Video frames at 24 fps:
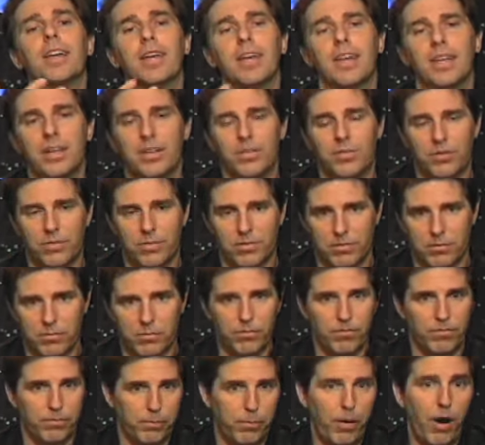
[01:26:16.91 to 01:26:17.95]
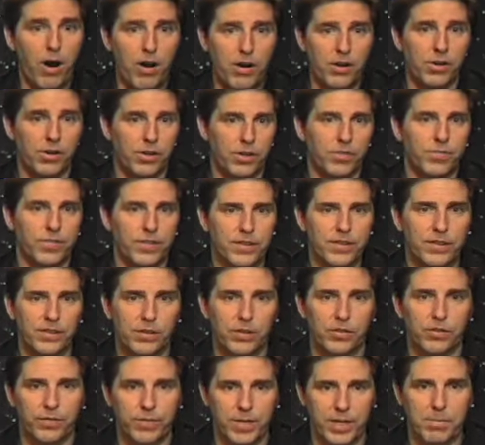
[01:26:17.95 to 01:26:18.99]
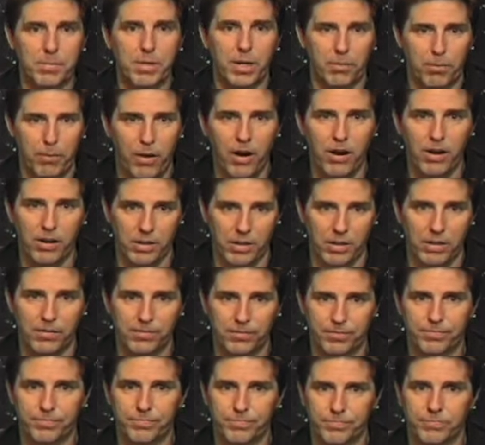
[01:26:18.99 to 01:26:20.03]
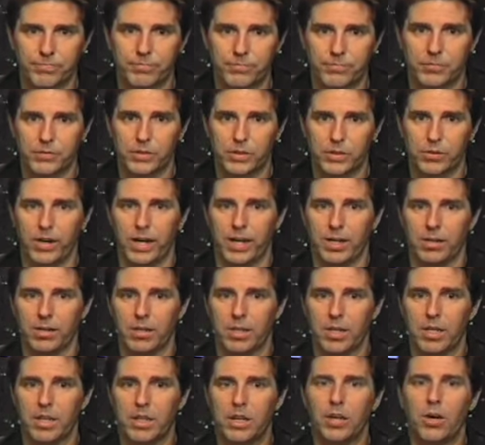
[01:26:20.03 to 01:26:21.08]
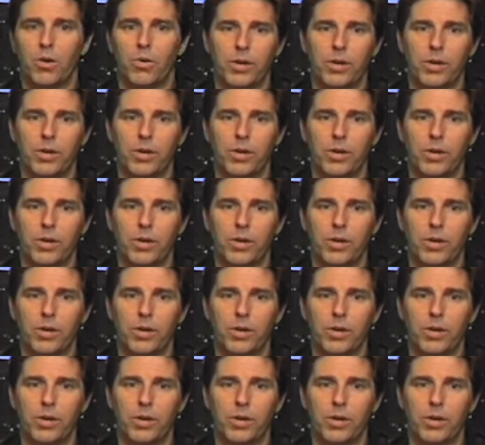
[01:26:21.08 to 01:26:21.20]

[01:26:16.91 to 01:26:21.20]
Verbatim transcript: his partner, his physical female partner. Right. You know,